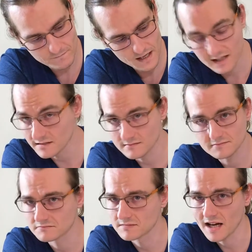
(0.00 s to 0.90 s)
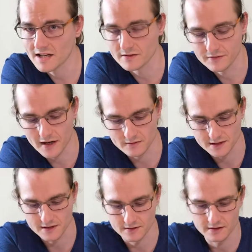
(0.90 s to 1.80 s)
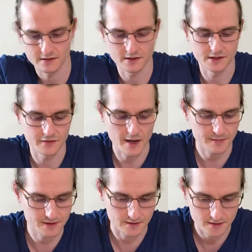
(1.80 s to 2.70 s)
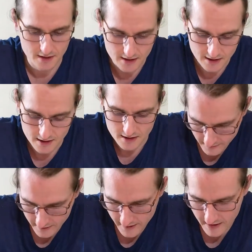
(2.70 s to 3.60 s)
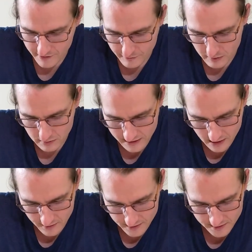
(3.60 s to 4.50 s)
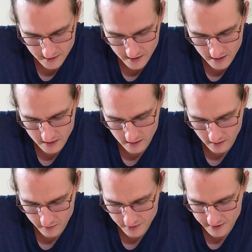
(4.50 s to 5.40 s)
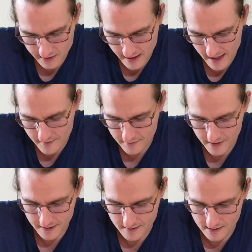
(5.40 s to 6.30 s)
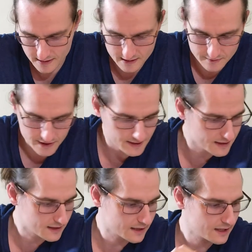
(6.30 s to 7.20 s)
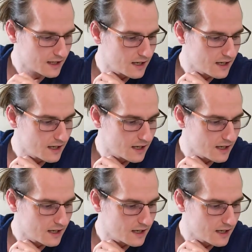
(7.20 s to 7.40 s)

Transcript: And I haven't found it on the web, so yeah, I've probably covered almost everything basically.